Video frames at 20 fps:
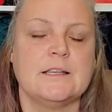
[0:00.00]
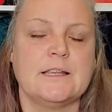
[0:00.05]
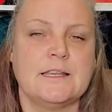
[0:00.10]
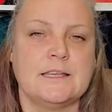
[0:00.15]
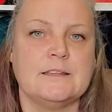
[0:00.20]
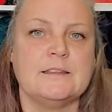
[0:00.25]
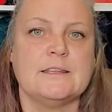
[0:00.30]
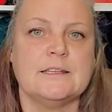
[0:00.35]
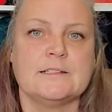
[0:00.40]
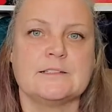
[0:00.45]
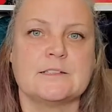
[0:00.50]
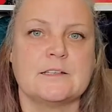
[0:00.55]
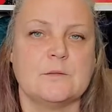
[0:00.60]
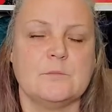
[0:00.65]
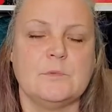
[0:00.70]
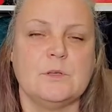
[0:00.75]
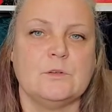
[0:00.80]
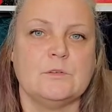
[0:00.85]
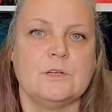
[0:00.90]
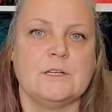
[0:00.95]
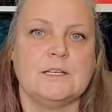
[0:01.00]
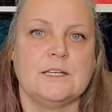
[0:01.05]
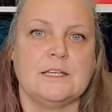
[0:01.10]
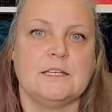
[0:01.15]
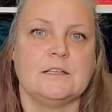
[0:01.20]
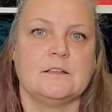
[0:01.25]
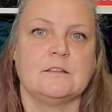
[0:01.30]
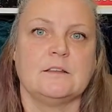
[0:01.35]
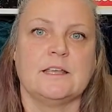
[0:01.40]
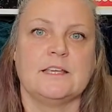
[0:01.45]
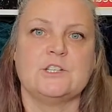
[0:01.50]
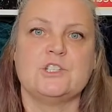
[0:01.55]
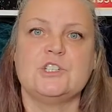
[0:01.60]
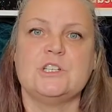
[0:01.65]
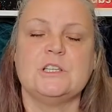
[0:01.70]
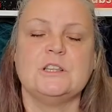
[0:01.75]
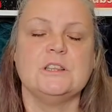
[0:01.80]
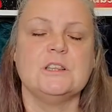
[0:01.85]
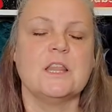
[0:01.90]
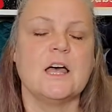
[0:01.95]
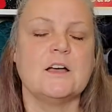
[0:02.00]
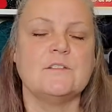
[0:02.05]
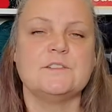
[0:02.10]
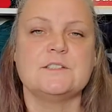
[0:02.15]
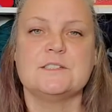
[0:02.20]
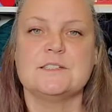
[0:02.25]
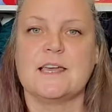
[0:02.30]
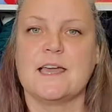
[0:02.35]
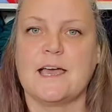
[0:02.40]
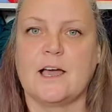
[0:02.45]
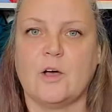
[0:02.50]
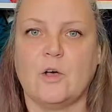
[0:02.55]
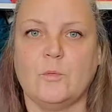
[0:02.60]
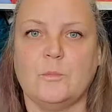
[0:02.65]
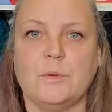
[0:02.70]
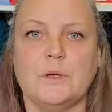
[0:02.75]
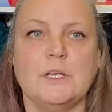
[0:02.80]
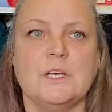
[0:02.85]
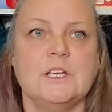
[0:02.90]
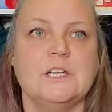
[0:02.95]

this community. Like, she loves to help.